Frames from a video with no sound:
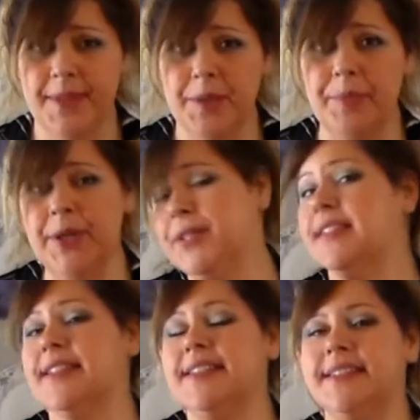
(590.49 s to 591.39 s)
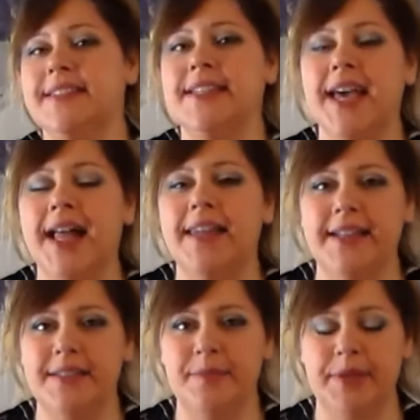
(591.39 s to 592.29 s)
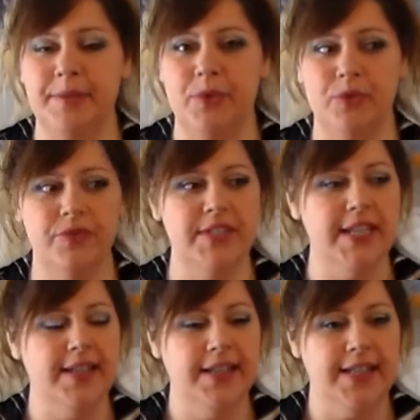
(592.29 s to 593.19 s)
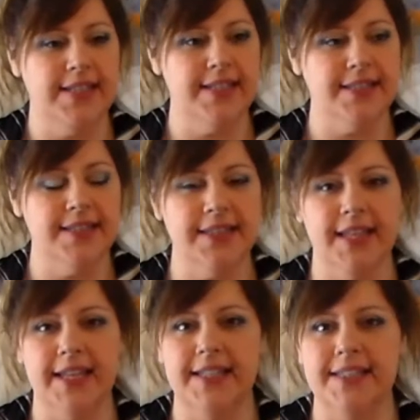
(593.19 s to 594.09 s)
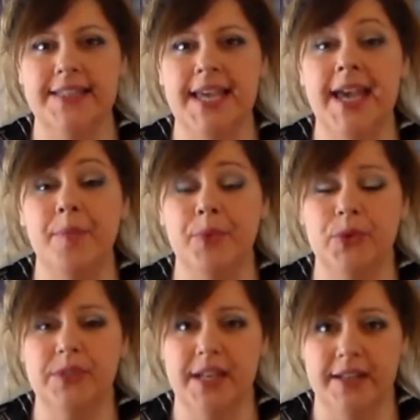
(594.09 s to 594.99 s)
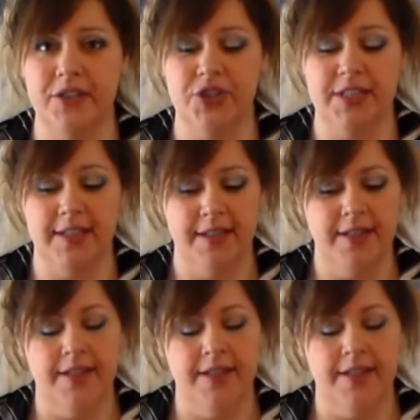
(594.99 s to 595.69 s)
A parsley does not like to be moved. It doesn't like its taproot touched.